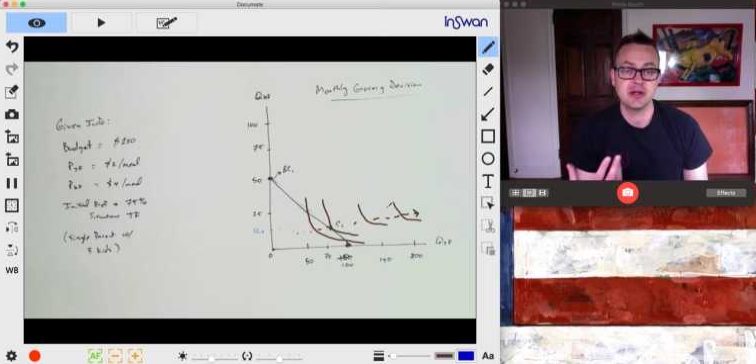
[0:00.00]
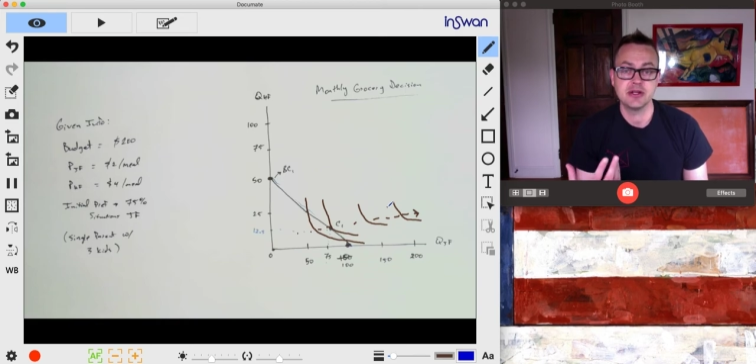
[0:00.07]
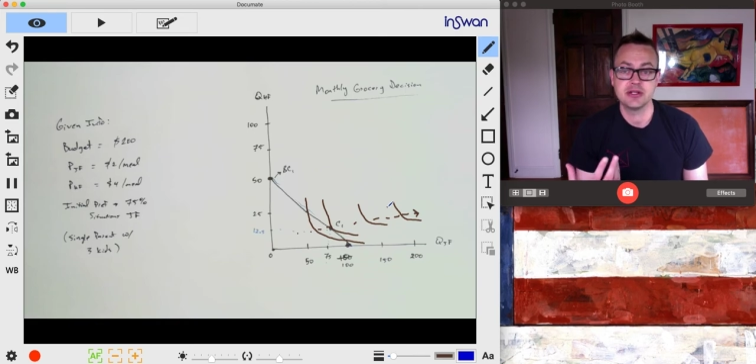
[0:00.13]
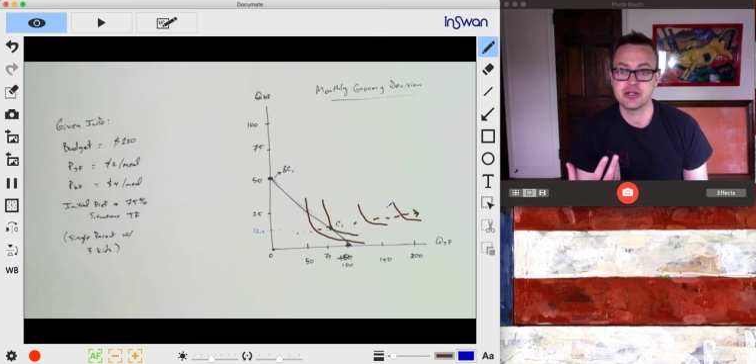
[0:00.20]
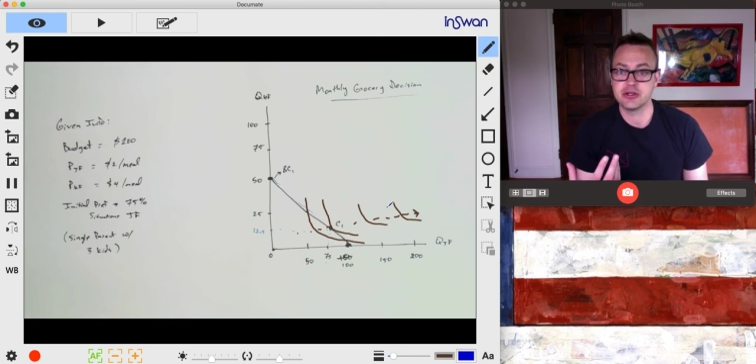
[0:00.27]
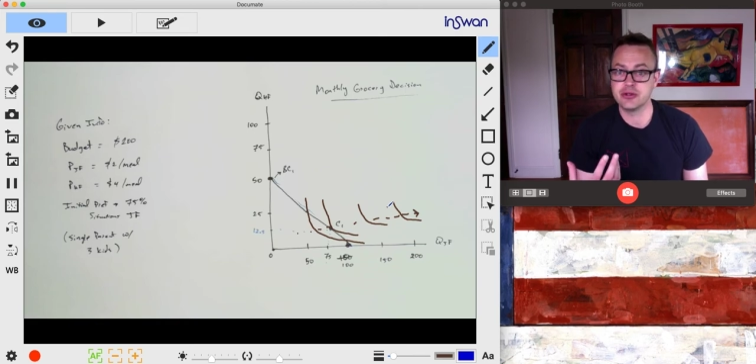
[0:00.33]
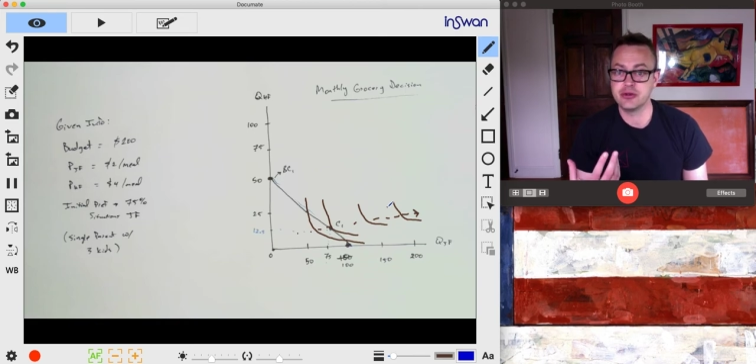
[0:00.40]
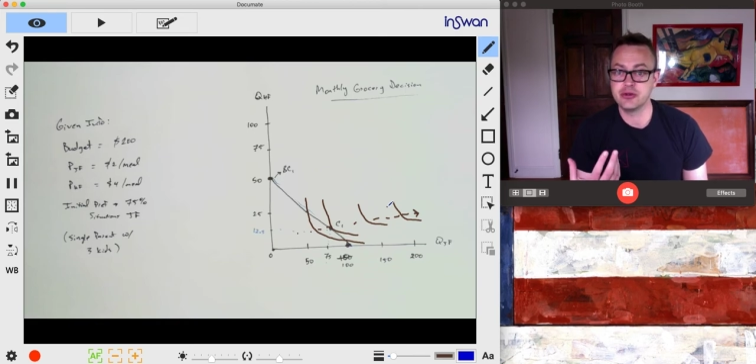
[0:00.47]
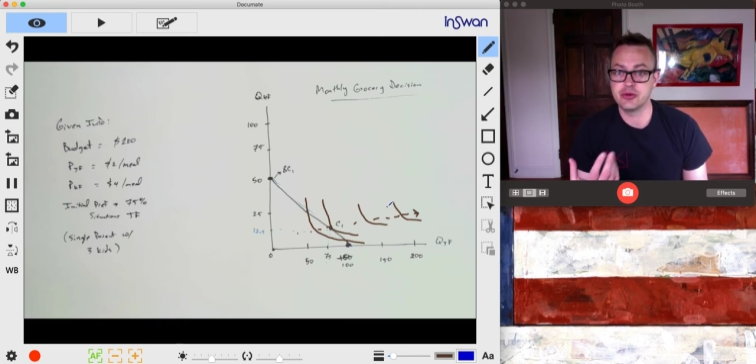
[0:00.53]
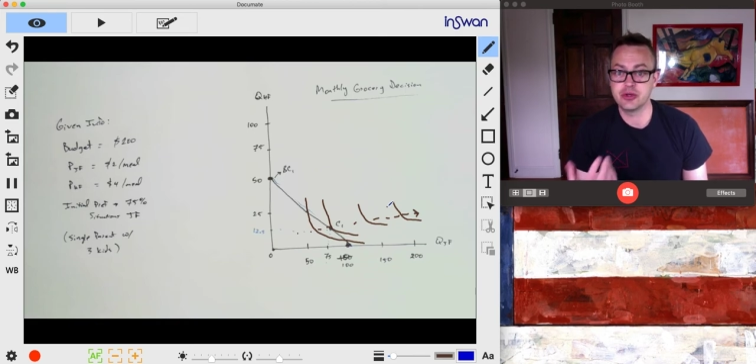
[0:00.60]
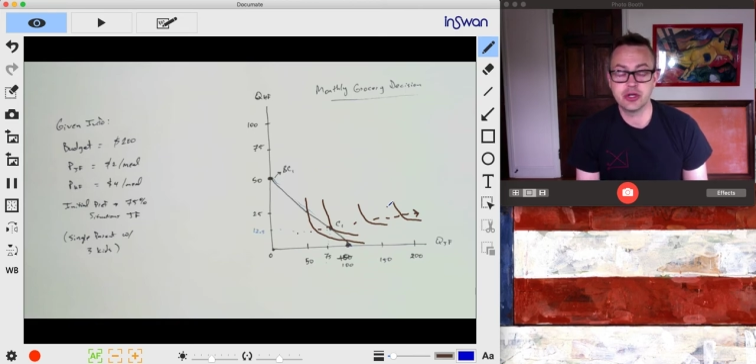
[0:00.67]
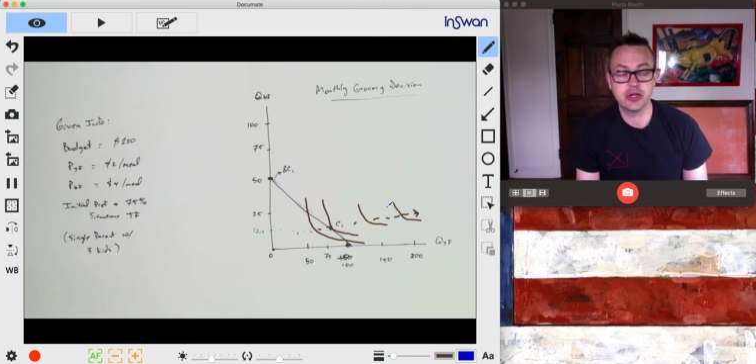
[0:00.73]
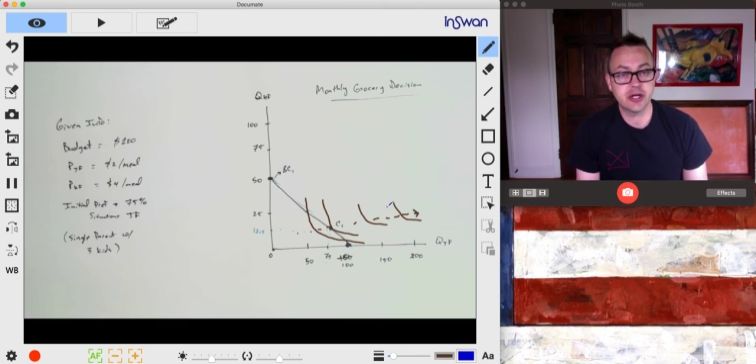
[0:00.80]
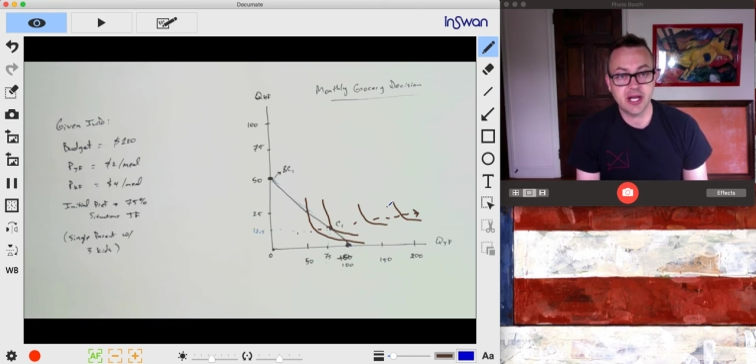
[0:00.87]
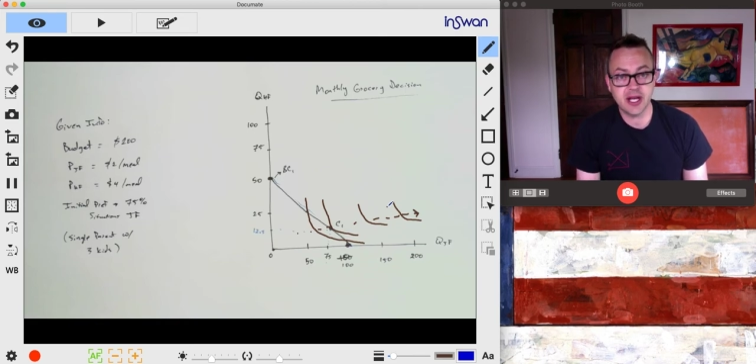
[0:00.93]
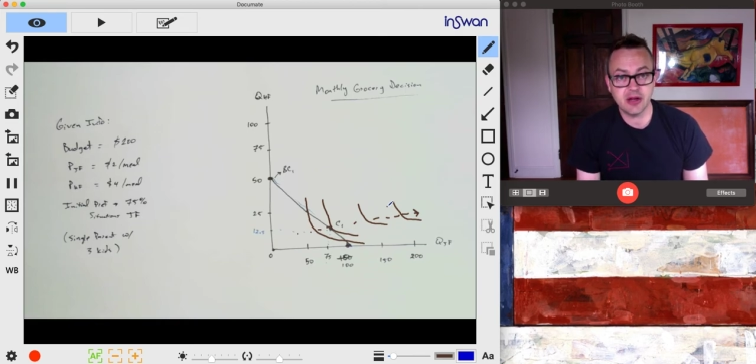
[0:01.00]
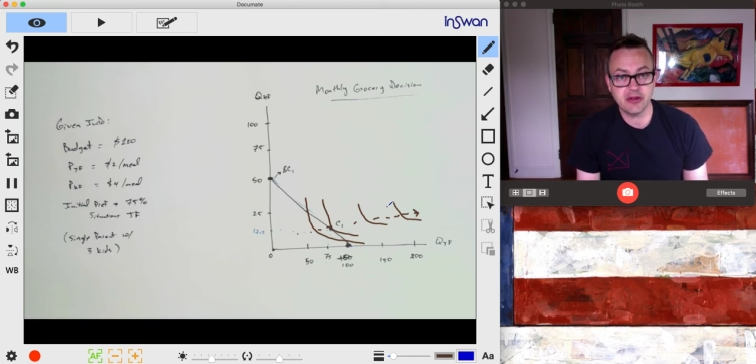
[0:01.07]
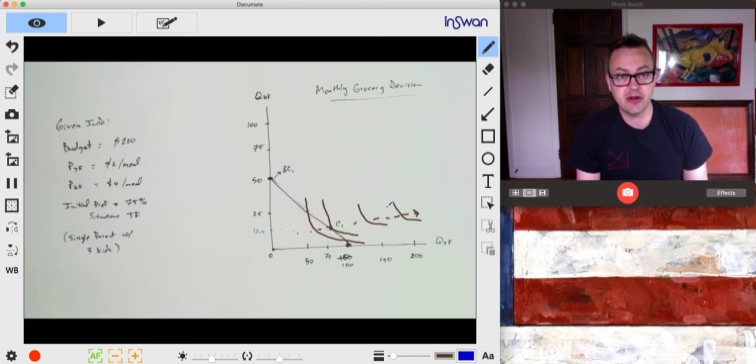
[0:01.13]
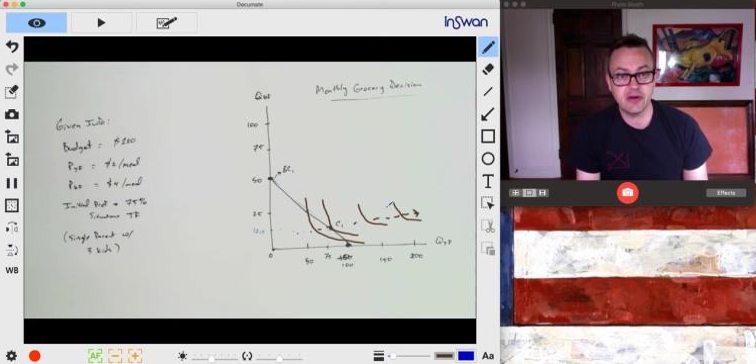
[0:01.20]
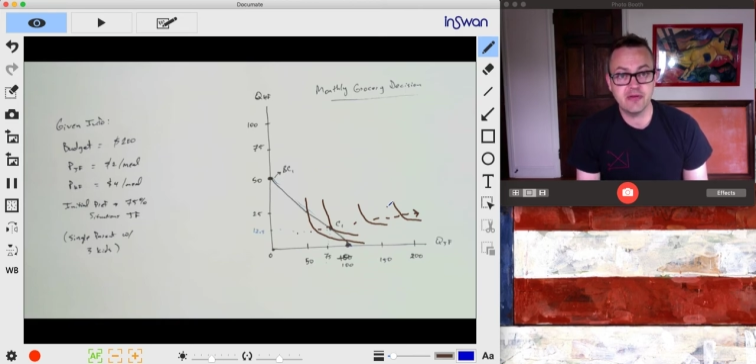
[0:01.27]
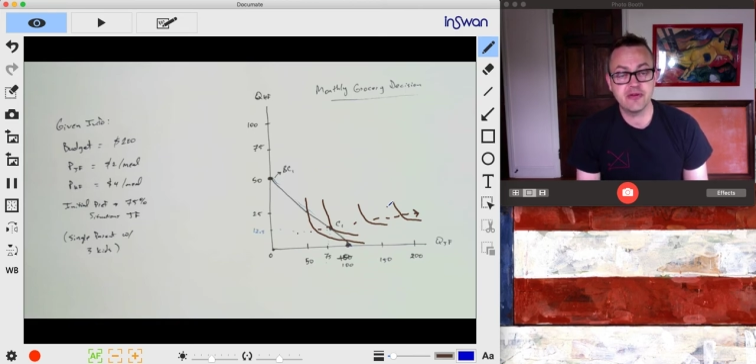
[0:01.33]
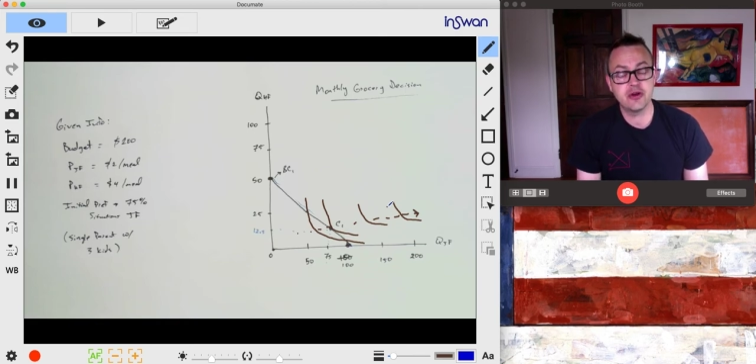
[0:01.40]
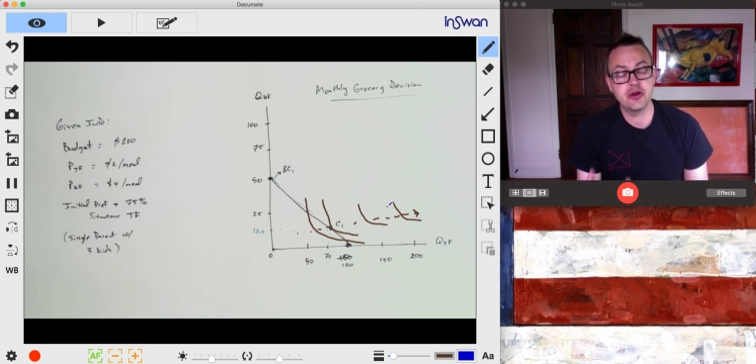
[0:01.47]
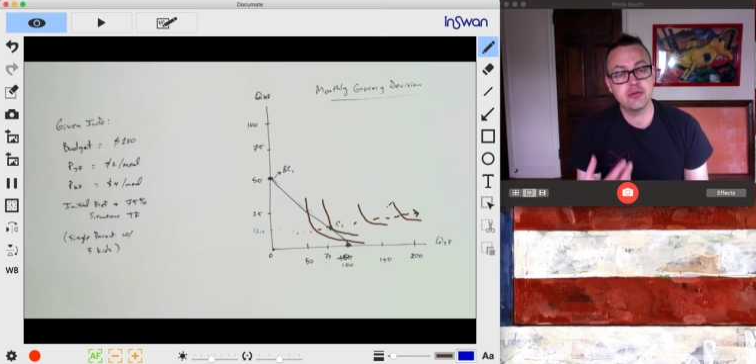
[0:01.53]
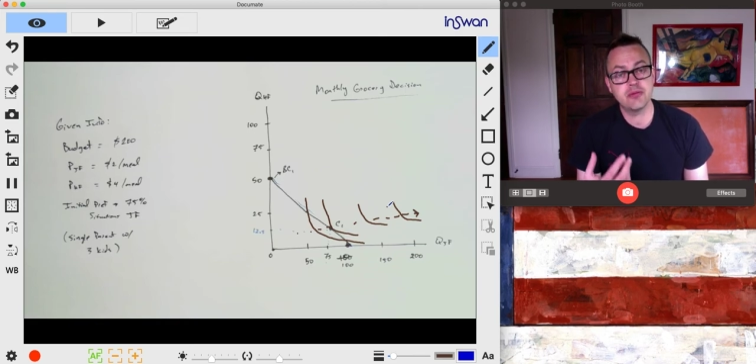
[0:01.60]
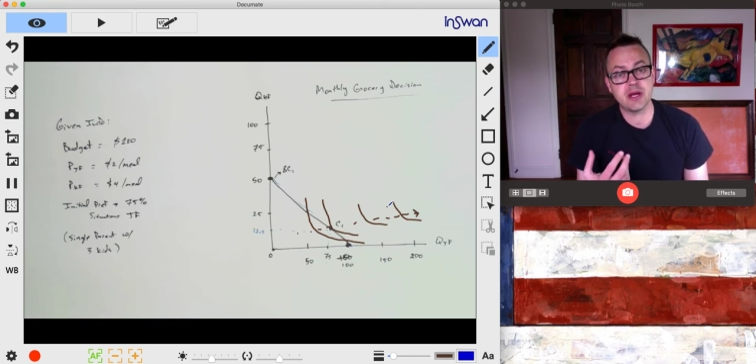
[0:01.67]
to cook healthier food.